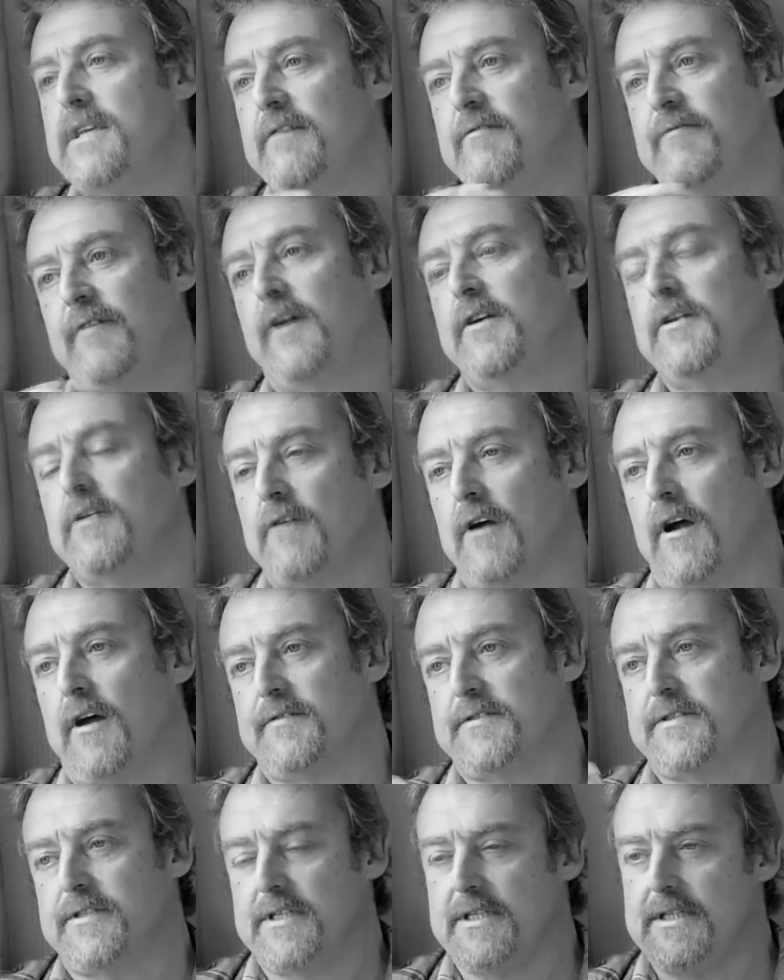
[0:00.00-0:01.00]

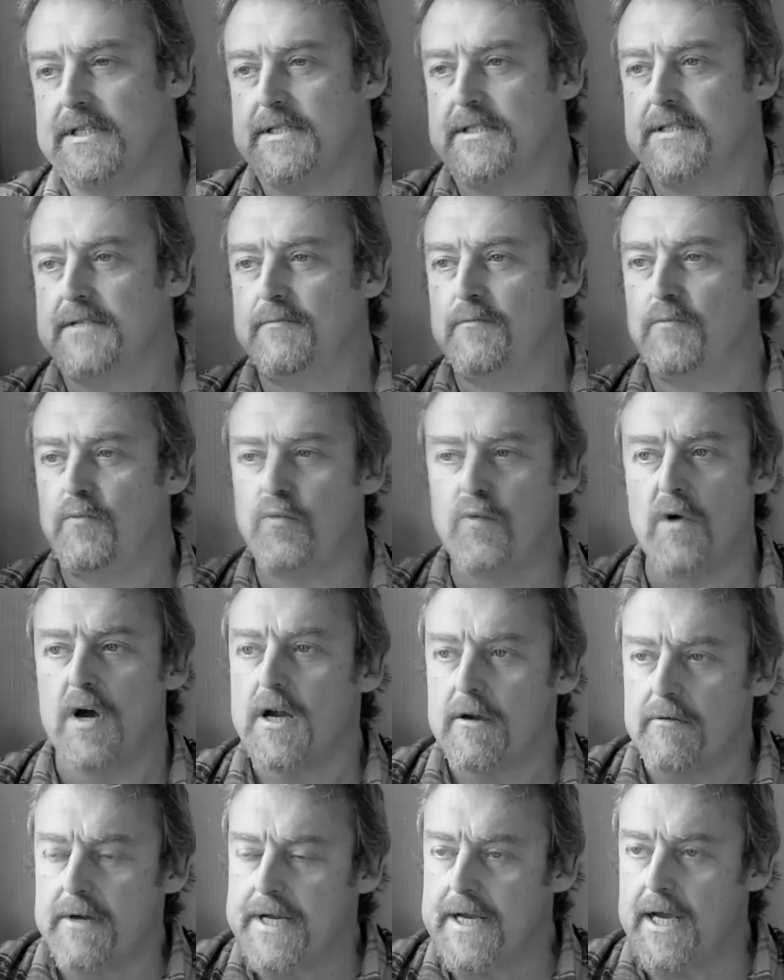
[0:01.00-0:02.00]
photographs of these
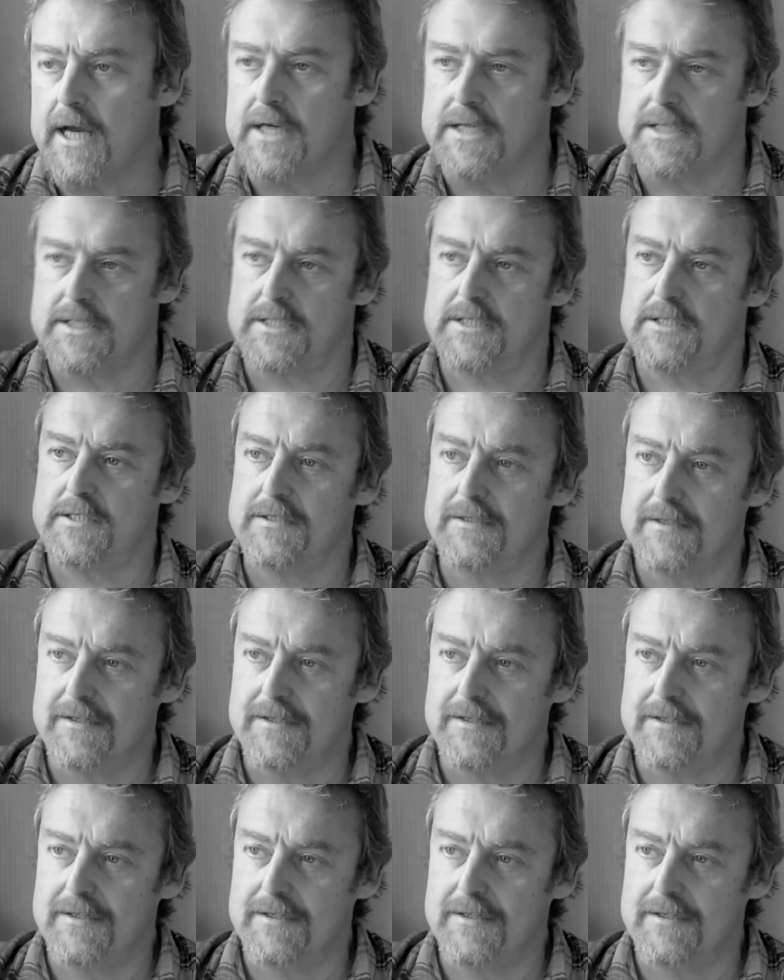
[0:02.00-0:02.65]
wiry guys